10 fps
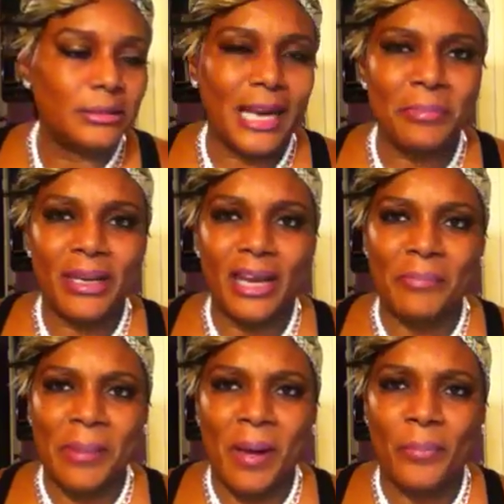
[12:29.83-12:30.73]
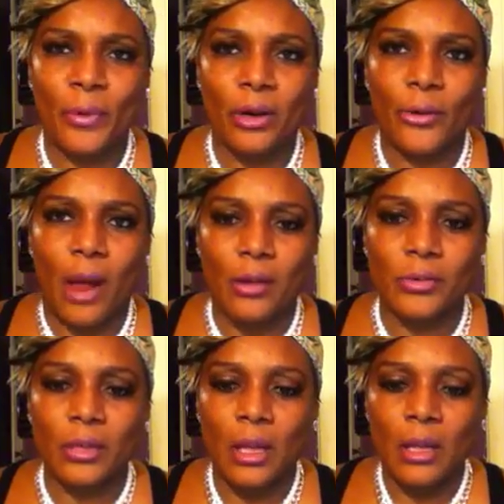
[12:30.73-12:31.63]
Did I make my point
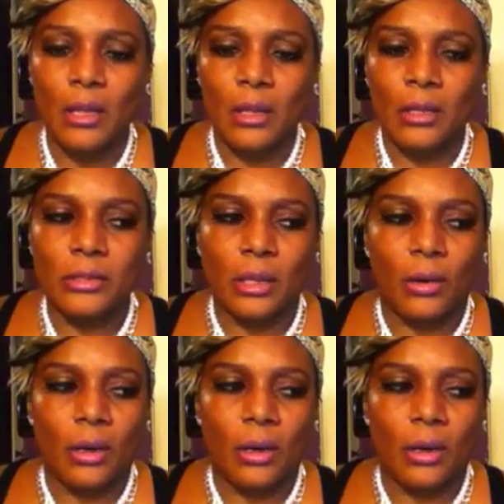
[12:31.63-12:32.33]
across? So